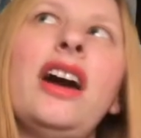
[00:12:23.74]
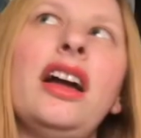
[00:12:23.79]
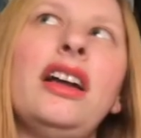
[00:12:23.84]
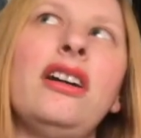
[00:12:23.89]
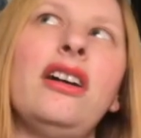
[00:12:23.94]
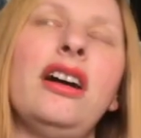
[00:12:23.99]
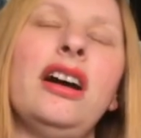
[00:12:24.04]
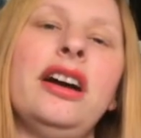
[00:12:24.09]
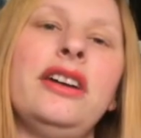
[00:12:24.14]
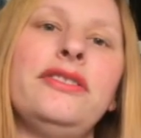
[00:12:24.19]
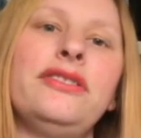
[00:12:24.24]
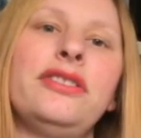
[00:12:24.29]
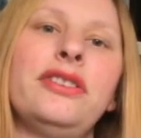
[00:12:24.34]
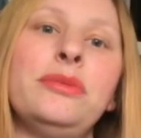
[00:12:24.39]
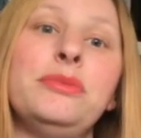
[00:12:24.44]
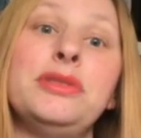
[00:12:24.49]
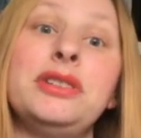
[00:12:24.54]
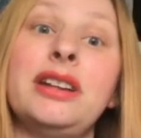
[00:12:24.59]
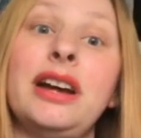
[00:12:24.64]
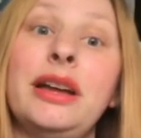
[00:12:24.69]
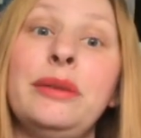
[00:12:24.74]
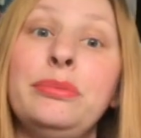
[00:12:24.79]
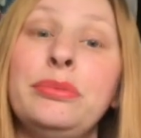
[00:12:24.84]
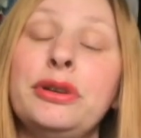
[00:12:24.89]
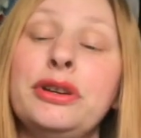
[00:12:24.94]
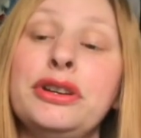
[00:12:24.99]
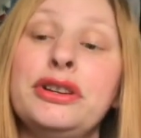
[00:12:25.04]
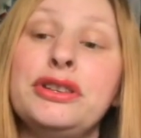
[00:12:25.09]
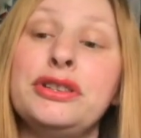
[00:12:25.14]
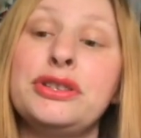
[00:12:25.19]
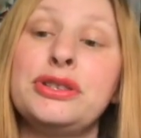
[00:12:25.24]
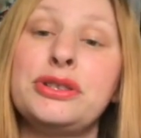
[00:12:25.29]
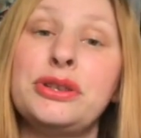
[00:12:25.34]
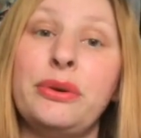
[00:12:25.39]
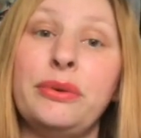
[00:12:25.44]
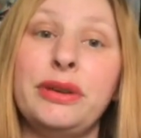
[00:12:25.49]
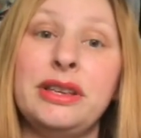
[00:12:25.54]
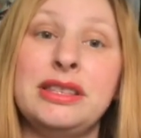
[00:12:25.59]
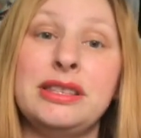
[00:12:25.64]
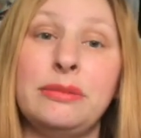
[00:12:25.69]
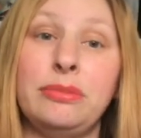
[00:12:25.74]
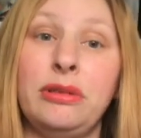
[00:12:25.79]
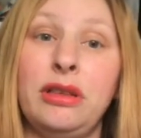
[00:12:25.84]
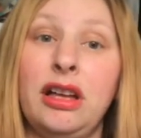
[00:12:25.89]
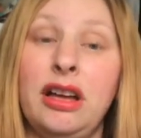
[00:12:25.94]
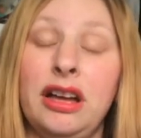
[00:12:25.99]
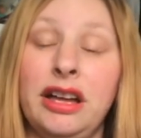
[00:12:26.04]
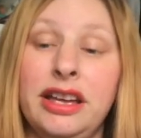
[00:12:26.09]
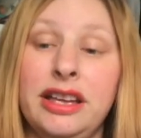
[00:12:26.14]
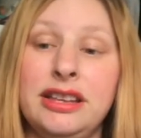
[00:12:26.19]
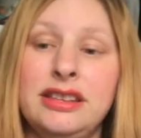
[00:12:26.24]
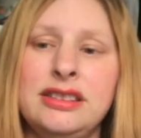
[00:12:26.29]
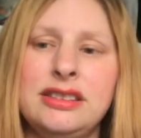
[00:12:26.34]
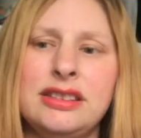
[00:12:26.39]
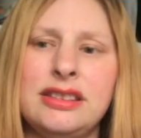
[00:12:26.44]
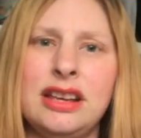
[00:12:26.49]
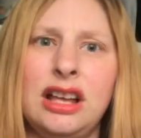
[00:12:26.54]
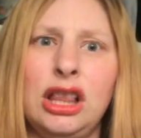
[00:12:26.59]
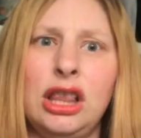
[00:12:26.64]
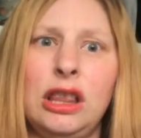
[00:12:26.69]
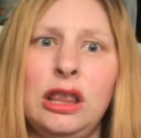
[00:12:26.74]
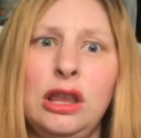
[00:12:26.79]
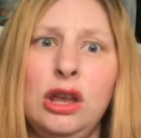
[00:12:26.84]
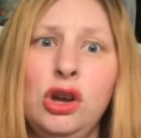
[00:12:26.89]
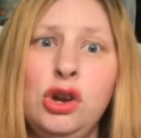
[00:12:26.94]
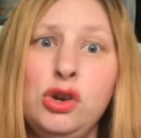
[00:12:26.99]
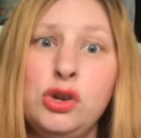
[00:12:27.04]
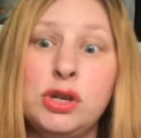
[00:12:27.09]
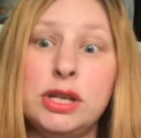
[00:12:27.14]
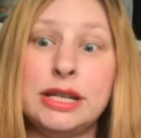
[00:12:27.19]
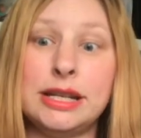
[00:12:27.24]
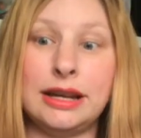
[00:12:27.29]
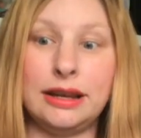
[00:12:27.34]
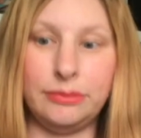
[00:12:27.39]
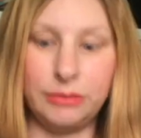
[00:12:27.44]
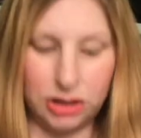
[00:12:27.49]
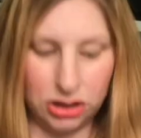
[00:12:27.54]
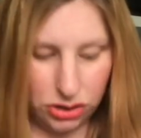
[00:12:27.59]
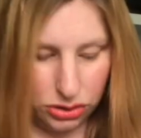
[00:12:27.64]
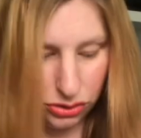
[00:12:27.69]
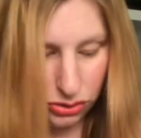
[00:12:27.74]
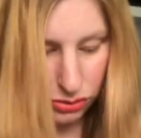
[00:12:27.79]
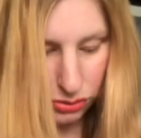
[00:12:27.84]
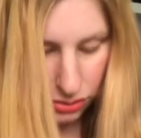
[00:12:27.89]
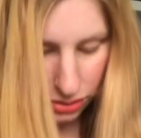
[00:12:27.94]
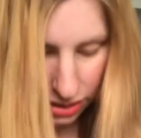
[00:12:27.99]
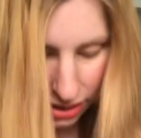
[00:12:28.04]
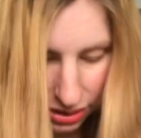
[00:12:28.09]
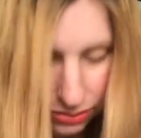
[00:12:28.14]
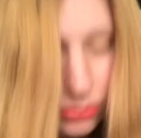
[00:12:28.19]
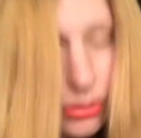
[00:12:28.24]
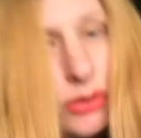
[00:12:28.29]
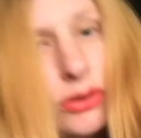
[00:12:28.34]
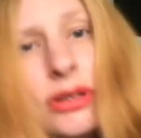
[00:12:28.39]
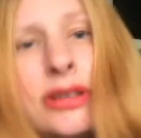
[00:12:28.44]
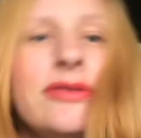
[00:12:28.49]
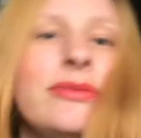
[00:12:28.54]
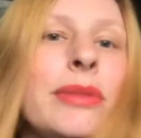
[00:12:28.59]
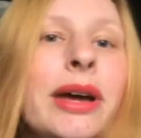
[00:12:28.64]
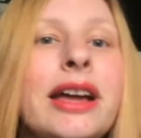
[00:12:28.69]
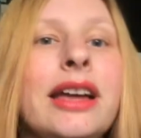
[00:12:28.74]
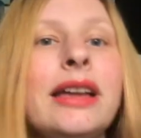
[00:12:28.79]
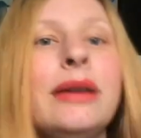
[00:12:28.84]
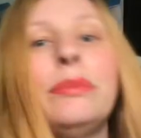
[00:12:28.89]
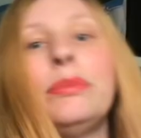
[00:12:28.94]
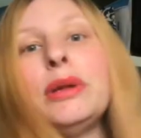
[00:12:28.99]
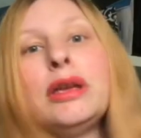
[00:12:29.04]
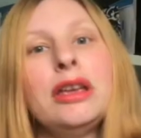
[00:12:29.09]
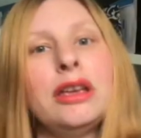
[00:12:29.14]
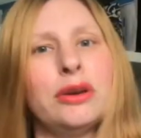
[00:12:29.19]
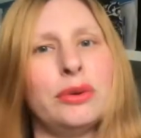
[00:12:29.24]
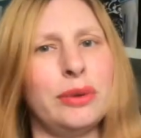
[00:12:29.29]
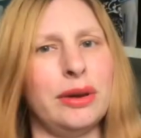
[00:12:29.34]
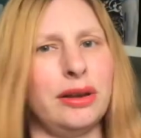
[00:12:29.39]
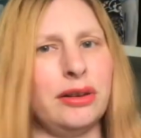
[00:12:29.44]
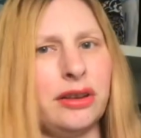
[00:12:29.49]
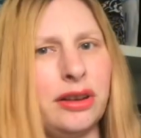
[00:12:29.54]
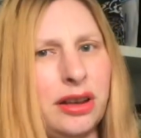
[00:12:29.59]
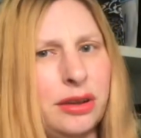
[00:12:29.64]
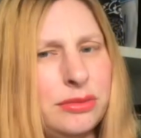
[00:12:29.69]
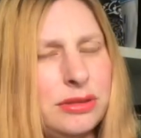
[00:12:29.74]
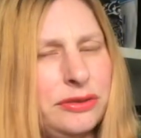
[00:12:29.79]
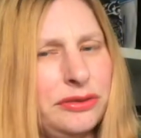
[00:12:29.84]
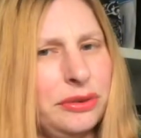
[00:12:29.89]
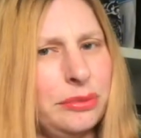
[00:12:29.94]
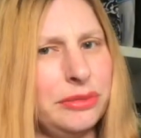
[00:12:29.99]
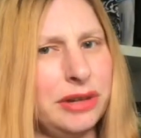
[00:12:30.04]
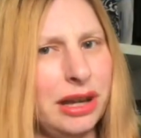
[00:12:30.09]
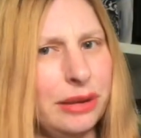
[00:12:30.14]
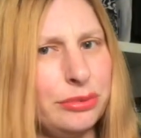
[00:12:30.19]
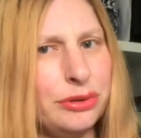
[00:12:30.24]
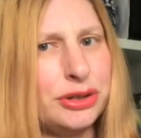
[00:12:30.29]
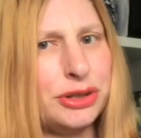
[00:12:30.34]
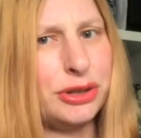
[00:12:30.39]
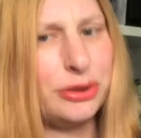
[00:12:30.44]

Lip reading: I got from diaper sewing supplies a long time ago. And most of my PUL comes from diaper